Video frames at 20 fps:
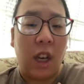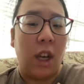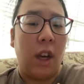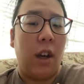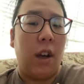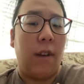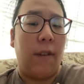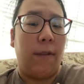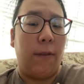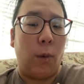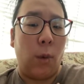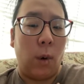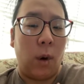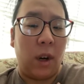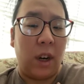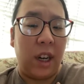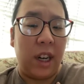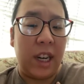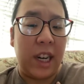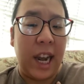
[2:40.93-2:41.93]

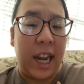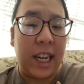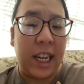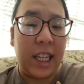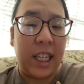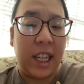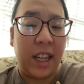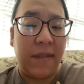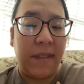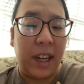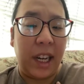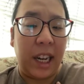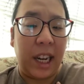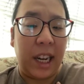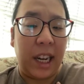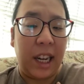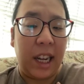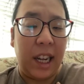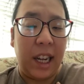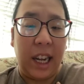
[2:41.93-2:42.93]
for
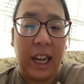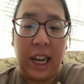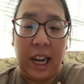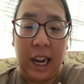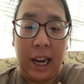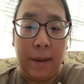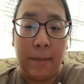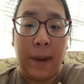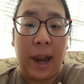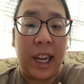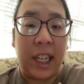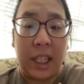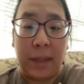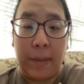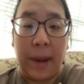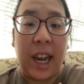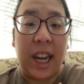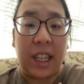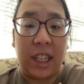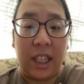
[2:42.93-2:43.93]
negativity in my
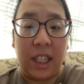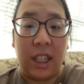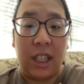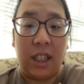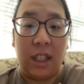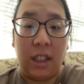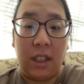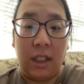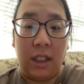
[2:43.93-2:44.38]
space.